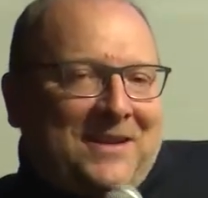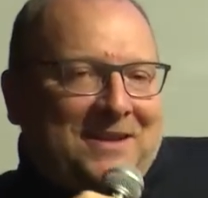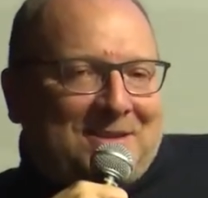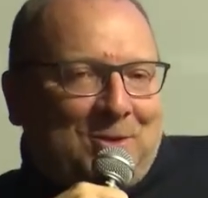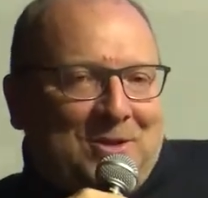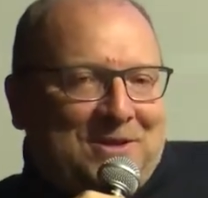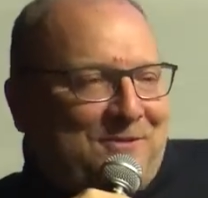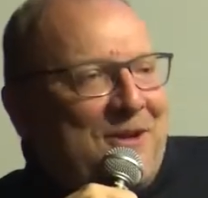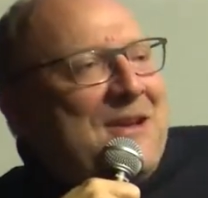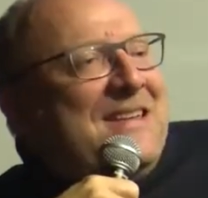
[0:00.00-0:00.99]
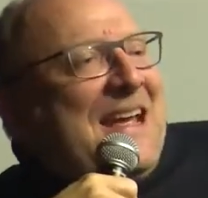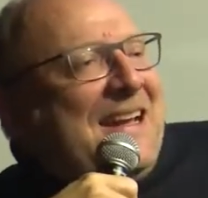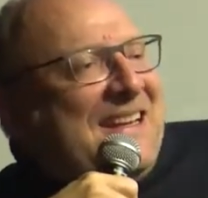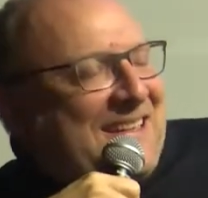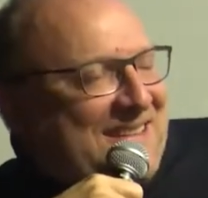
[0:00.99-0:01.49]
so it's a very
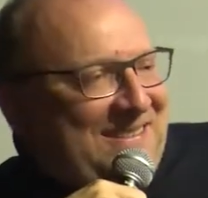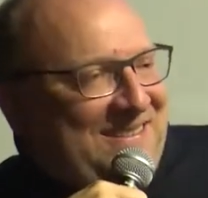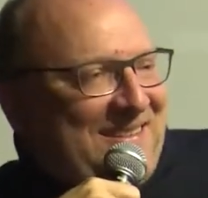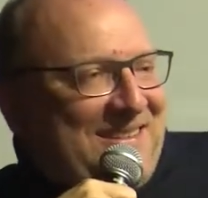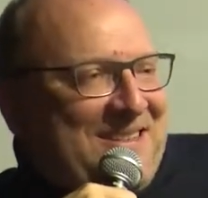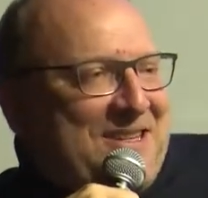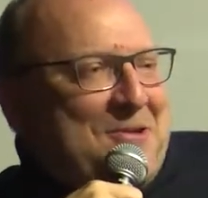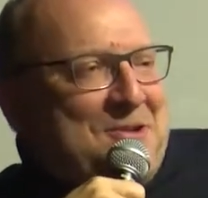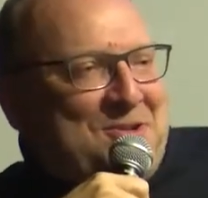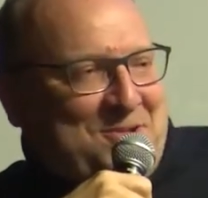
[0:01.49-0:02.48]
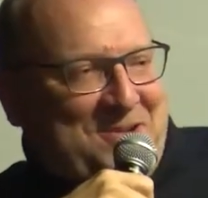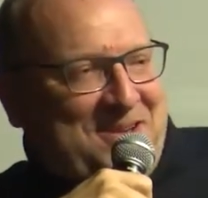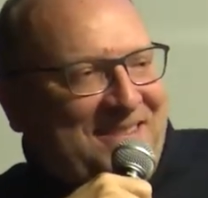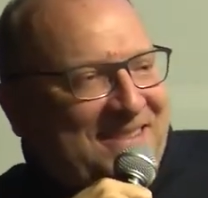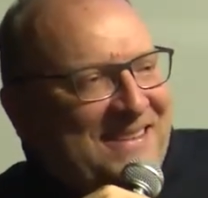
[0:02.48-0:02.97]
delicate
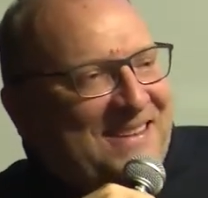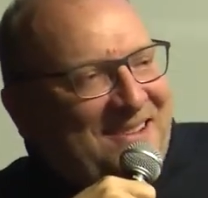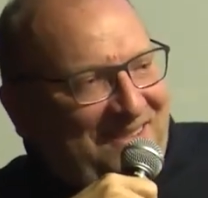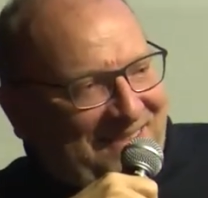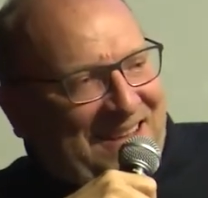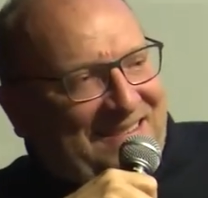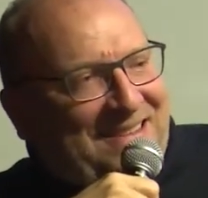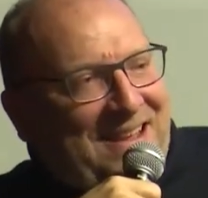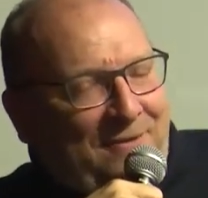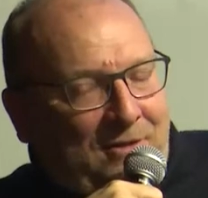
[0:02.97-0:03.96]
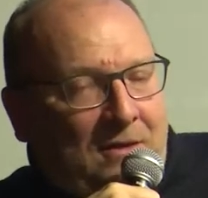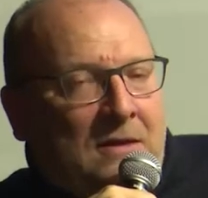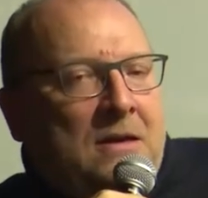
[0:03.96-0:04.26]
territory on that level.